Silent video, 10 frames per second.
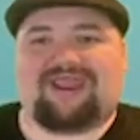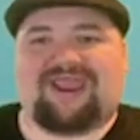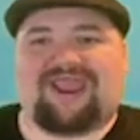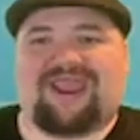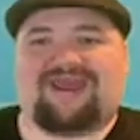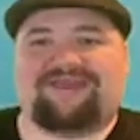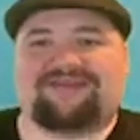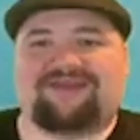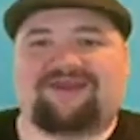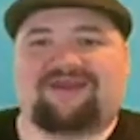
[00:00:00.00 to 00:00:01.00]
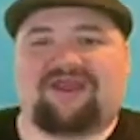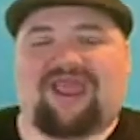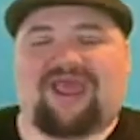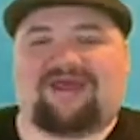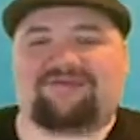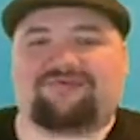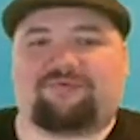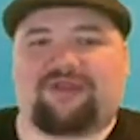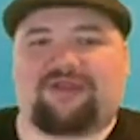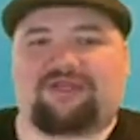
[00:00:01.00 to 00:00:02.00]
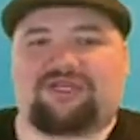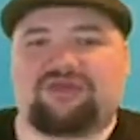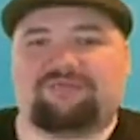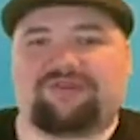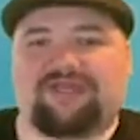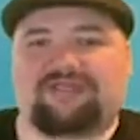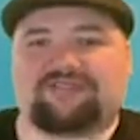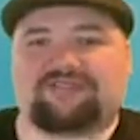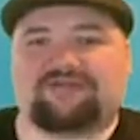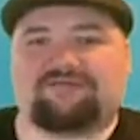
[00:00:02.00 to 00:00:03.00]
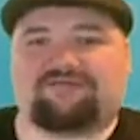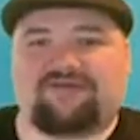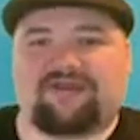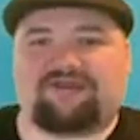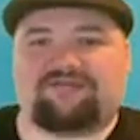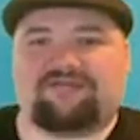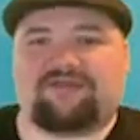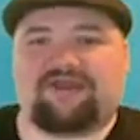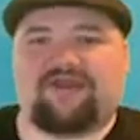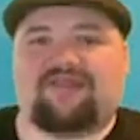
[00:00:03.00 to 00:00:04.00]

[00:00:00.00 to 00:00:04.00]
And as we accumulate funds,